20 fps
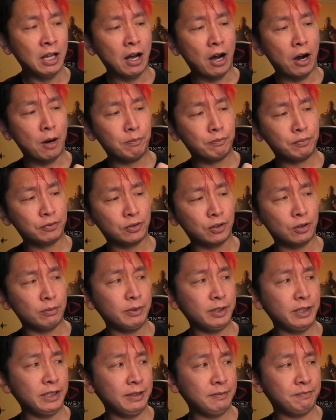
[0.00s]
I'll
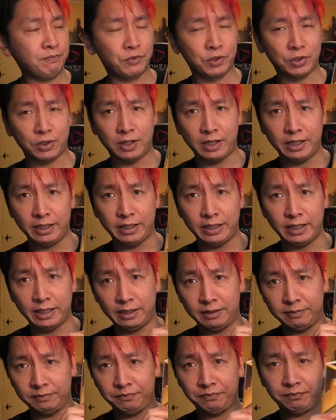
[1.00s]
probably try to
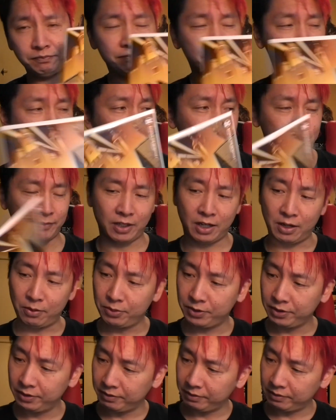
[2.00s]
get I
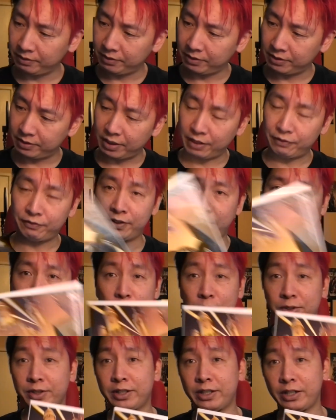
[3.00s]
wasn't definitely I
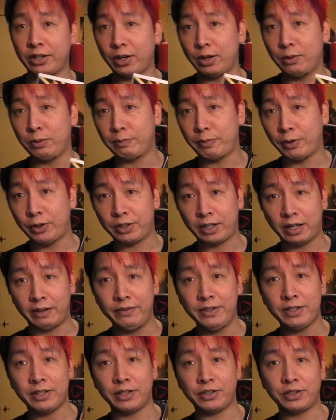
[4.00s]
wasn't gonna go with both
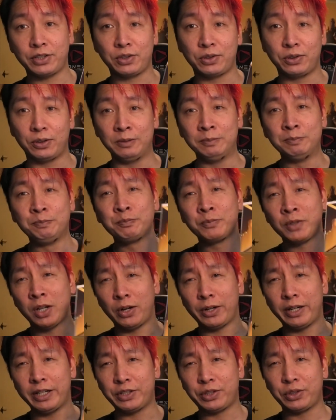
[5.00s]
covers. I just thought
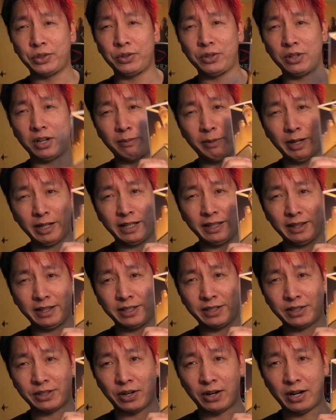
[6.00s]
I'll get to I might get
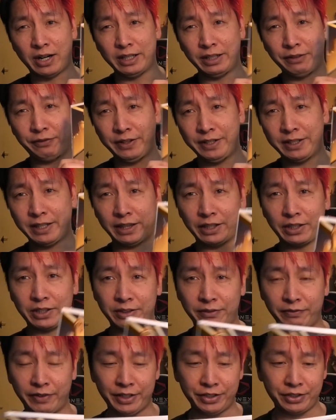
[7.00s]
this signed if he's at the
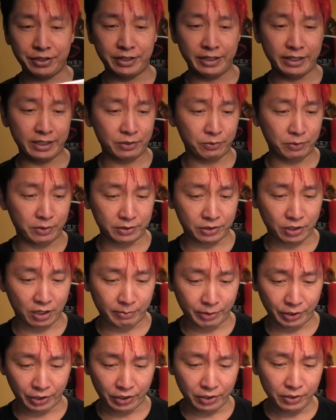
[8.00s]
convention next
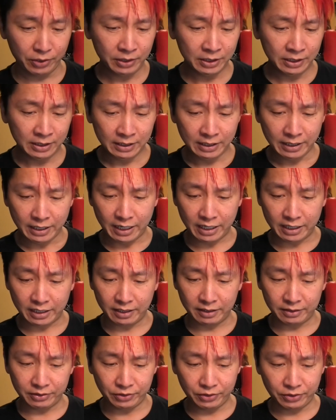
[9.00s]
time I go and
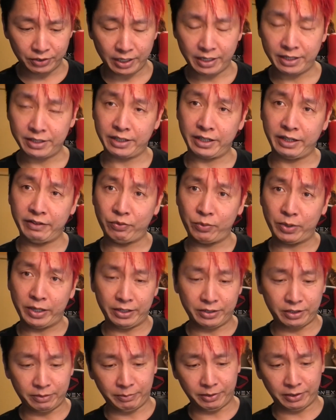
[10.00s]
uh, use that as a giveaway
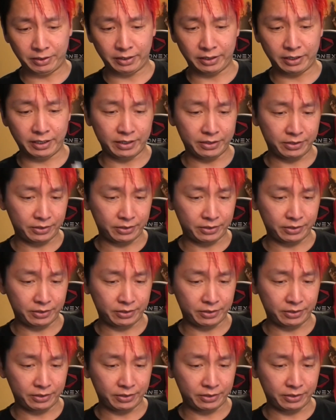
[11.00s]
or something like that.